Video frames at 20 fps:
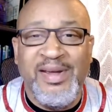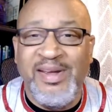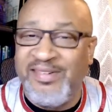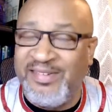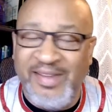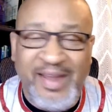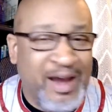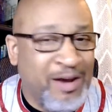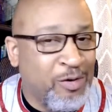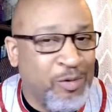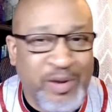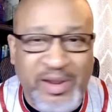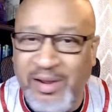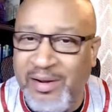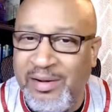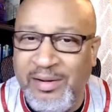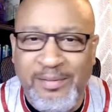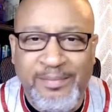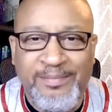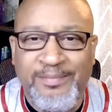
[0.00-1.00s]
It's not
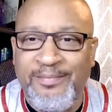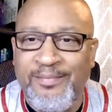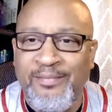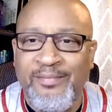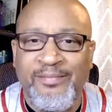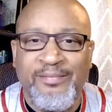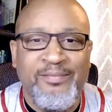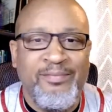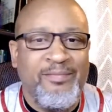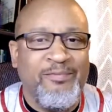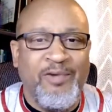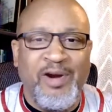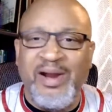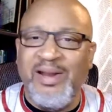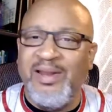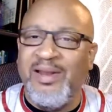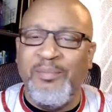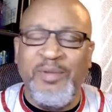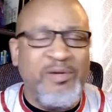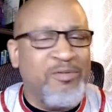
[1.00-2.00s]
okay,
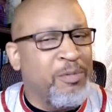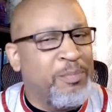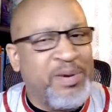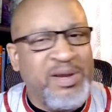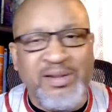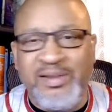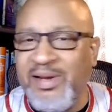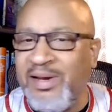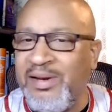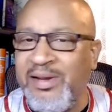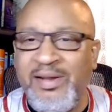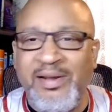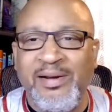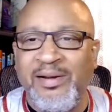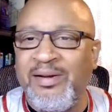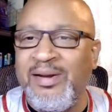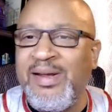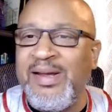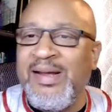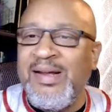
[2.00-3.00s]
right? Let me repeat that
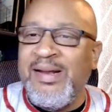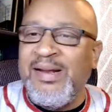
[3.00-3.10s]
again.